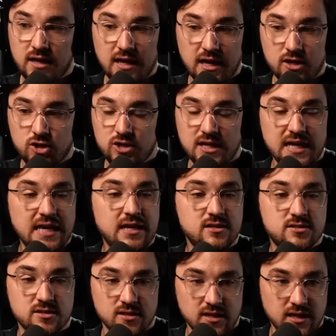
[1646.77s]
it could
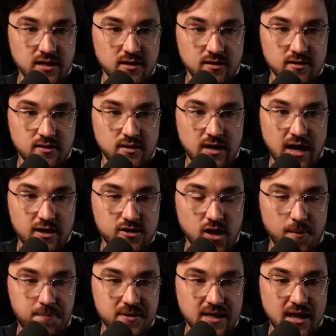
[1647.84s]
easily end
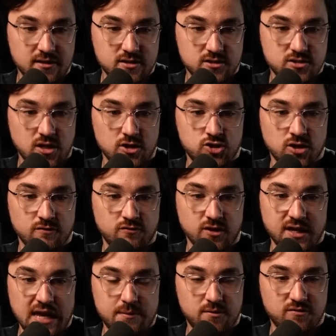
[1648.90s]
up in that discussion for
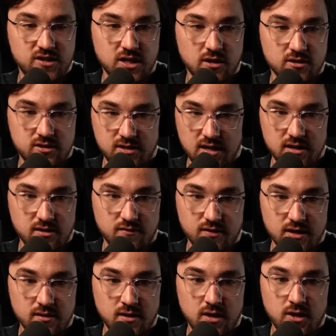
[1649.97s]
Game of the Year at the end of
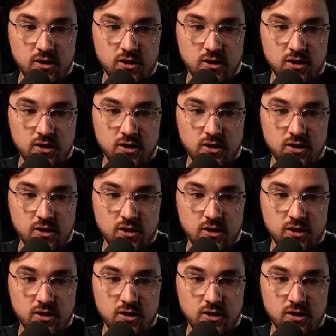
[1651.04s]
it.